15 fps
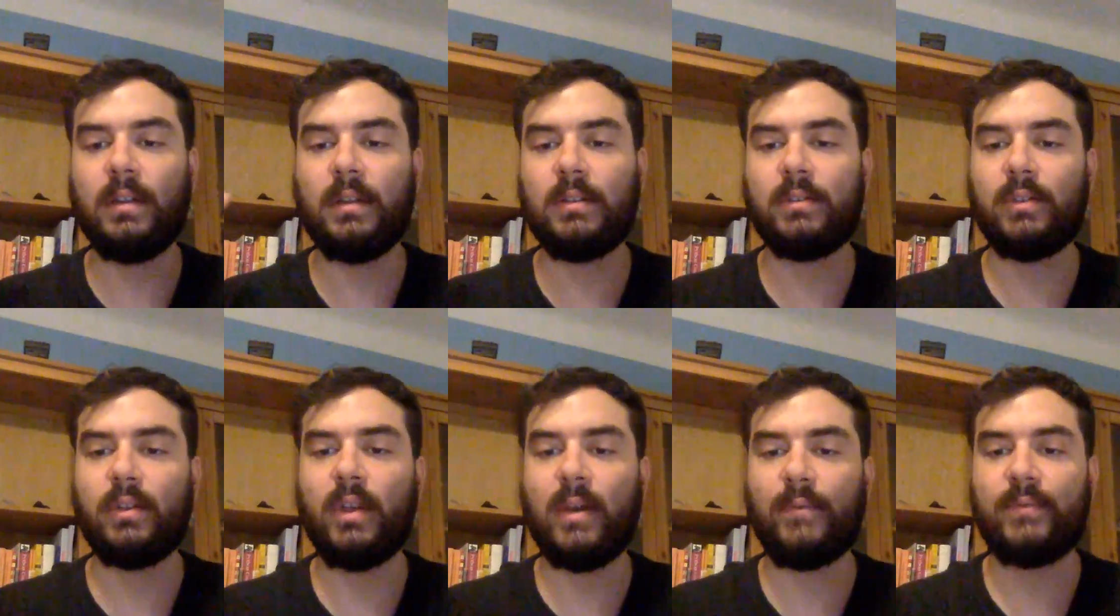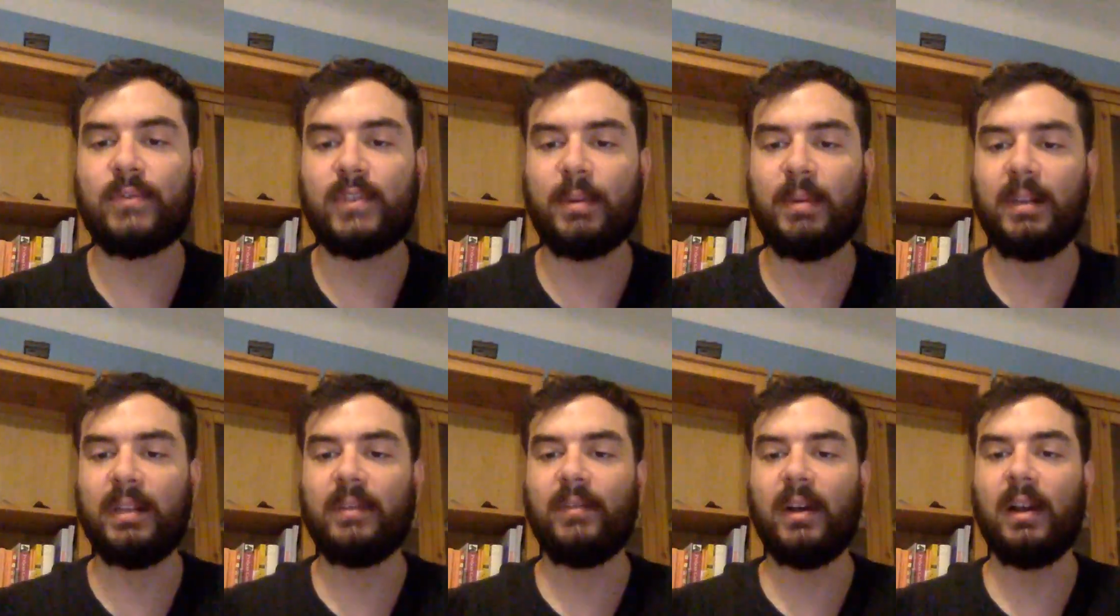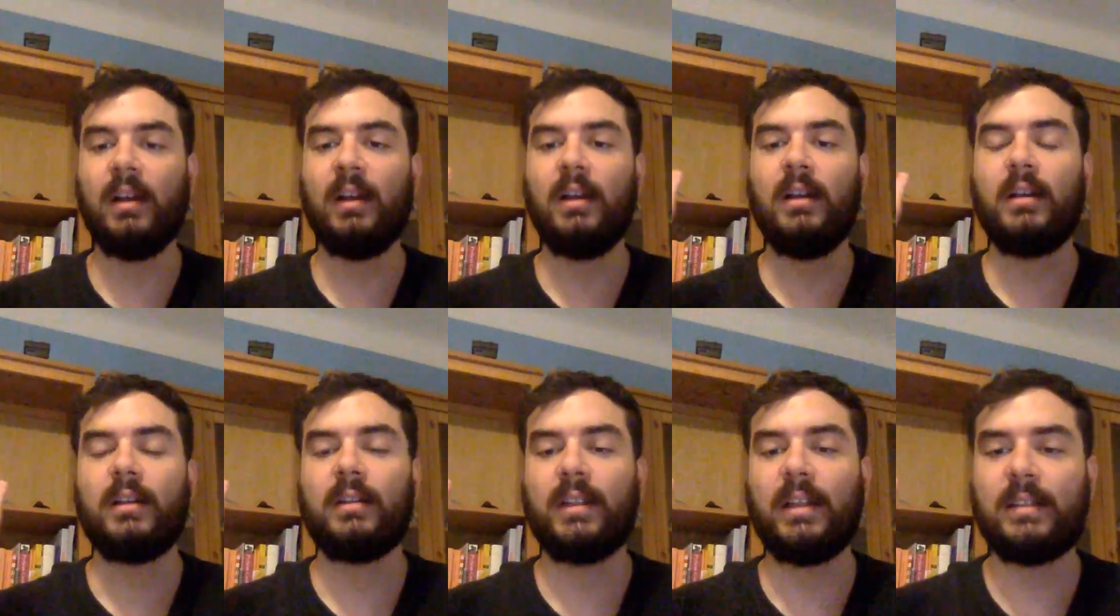So you have some interval
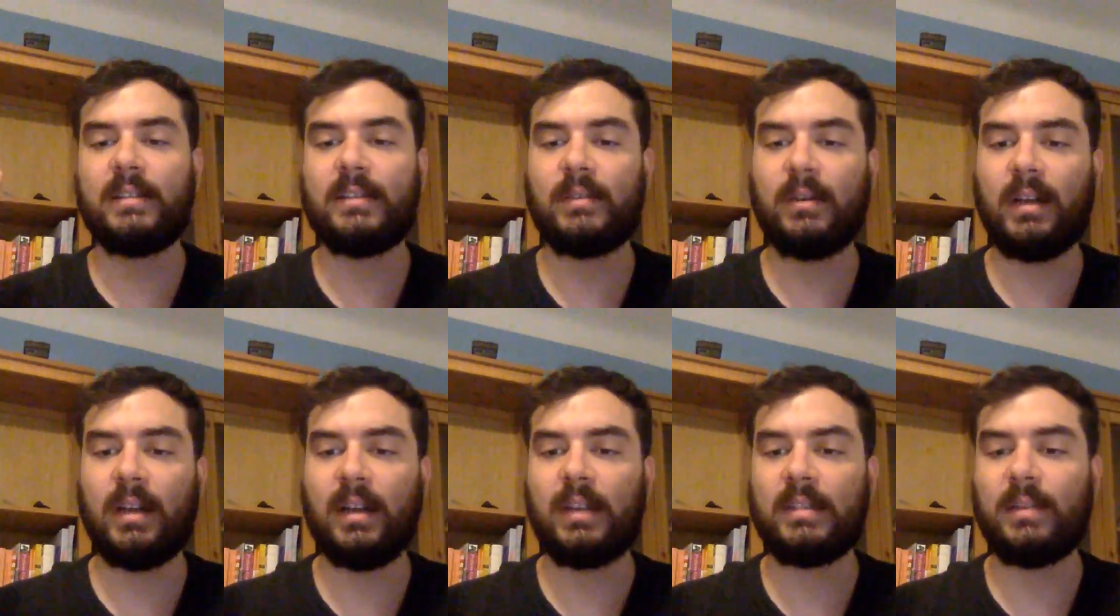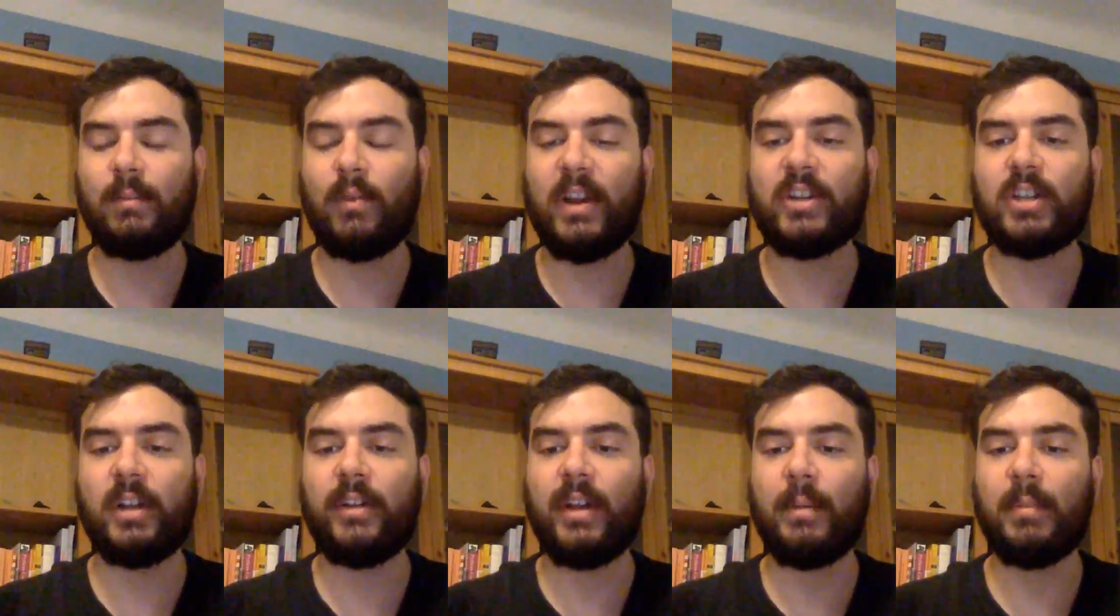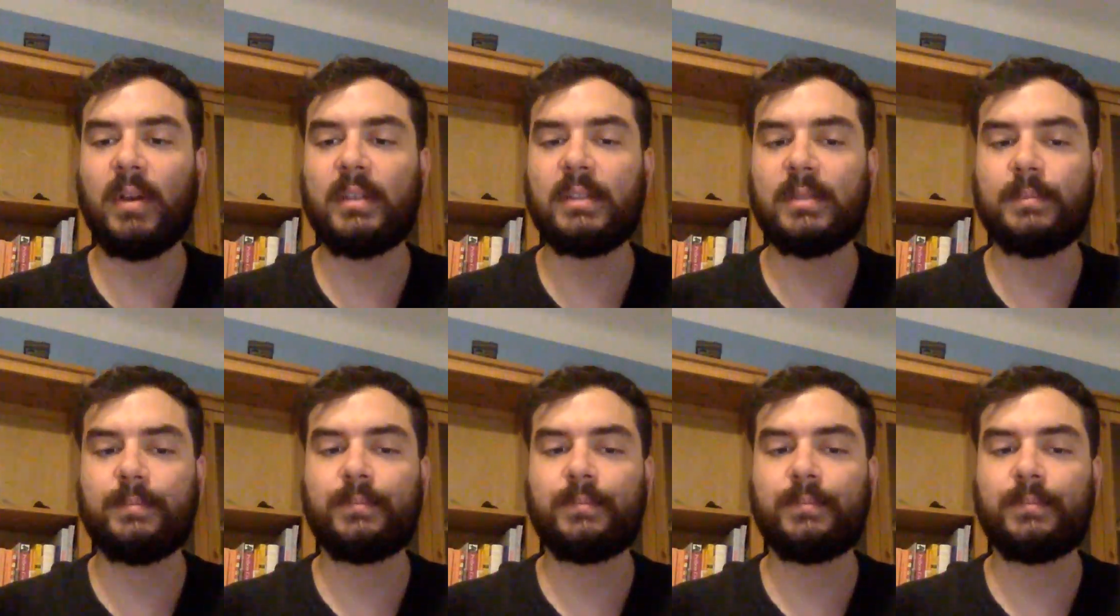that's some rational numbers.